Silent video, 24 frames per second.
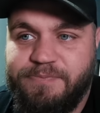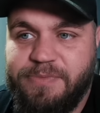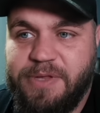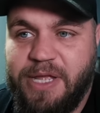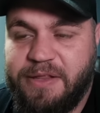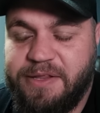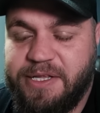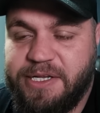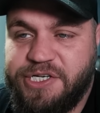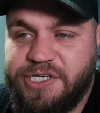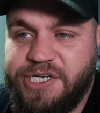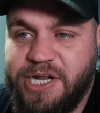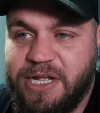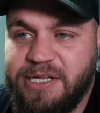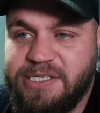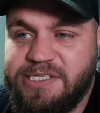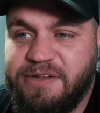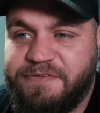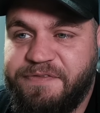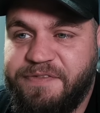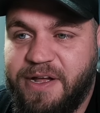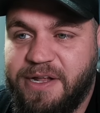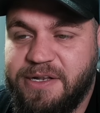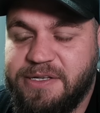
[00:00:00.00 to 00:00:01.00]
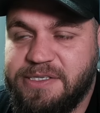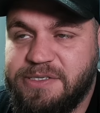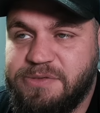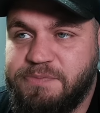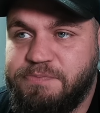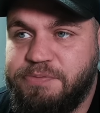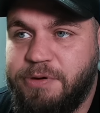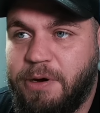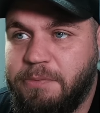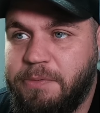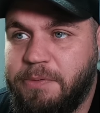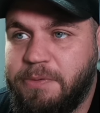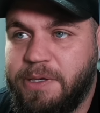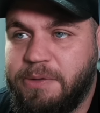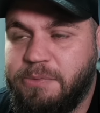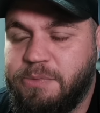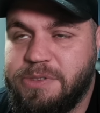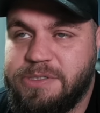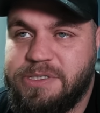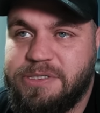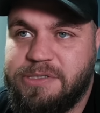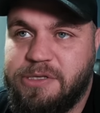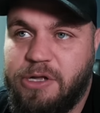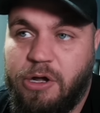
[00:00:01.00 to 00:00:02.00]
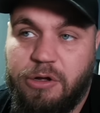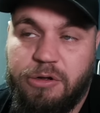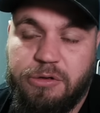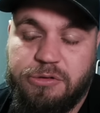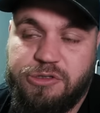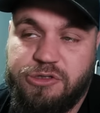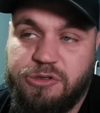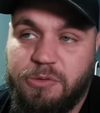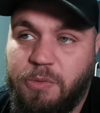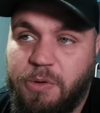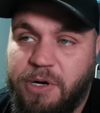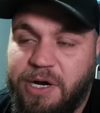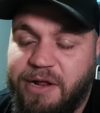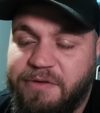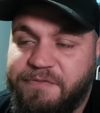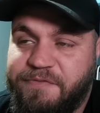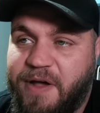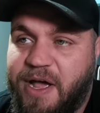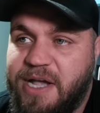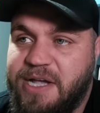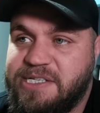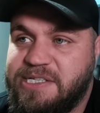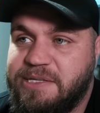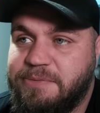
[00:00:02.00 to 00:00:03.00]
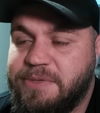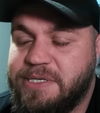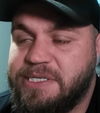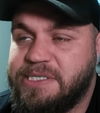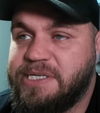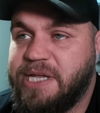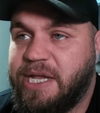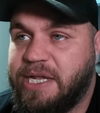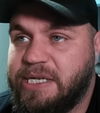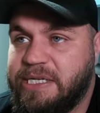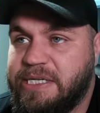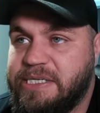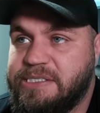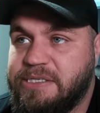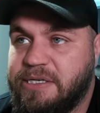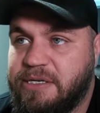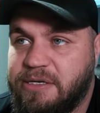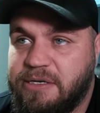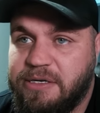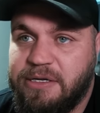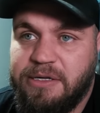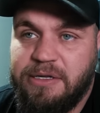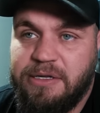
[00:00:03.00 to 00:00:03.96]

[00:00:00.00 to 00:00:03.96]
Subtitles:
I think Chelsea fans probably was, or someone advised him and said, listen,